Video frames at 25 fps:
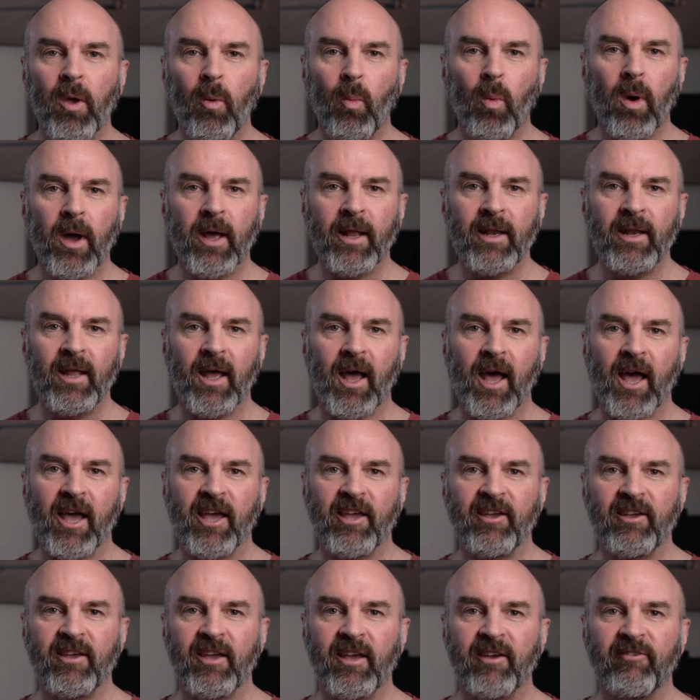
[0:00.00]
One,
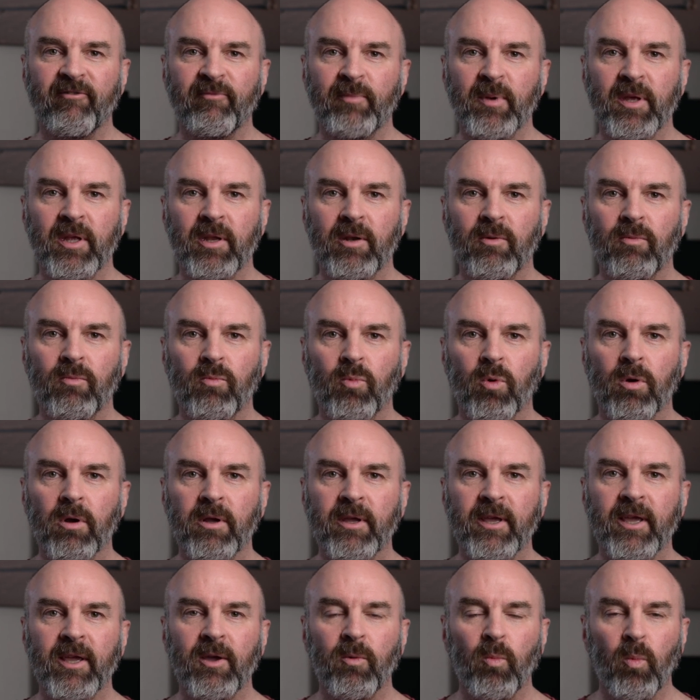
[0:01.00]
I have been
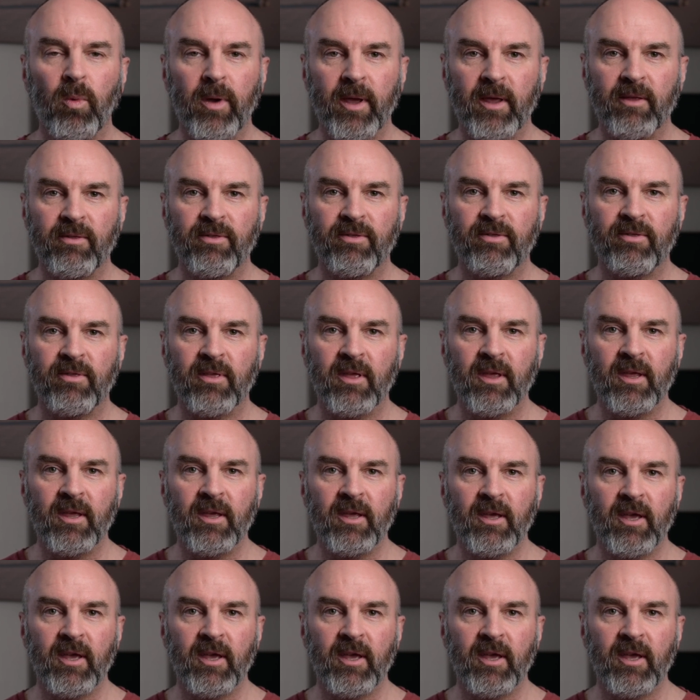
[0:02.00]
working with